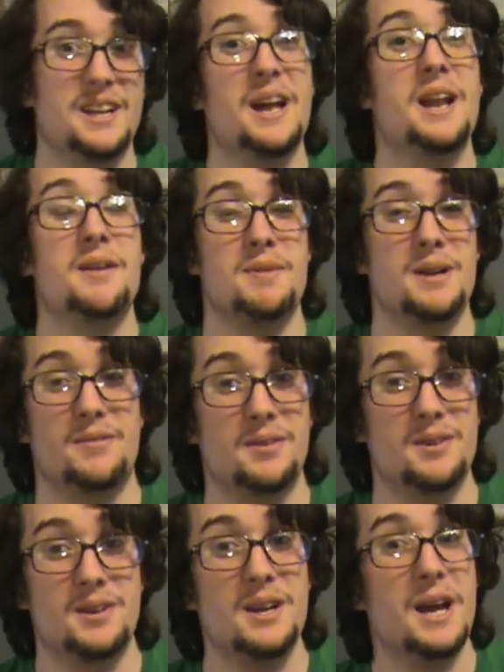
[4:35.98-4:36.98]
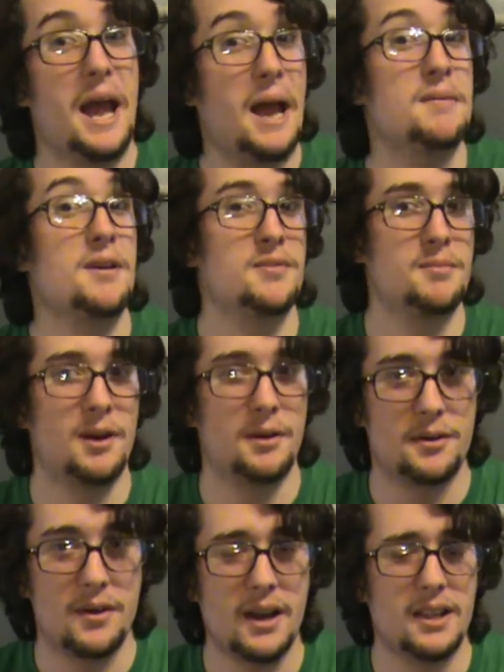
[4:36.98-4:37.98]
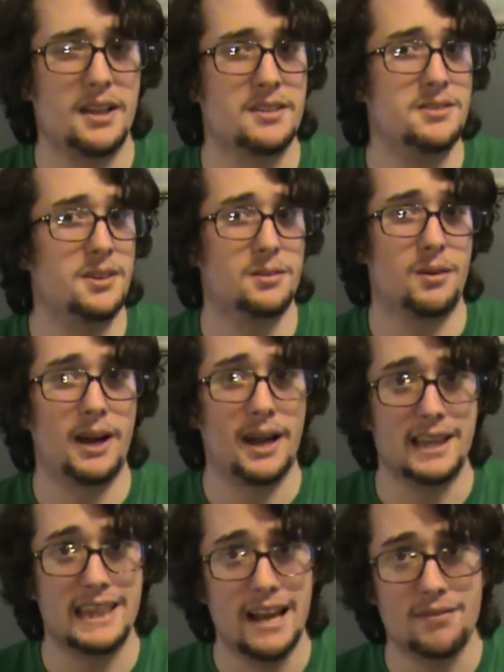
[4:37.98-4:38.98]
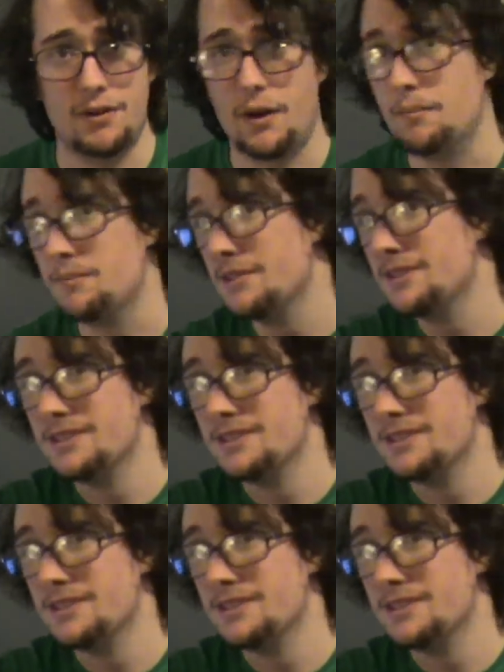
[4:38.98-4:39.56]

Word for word: Anybody from anybody familiar with Dragon knows where I got that from.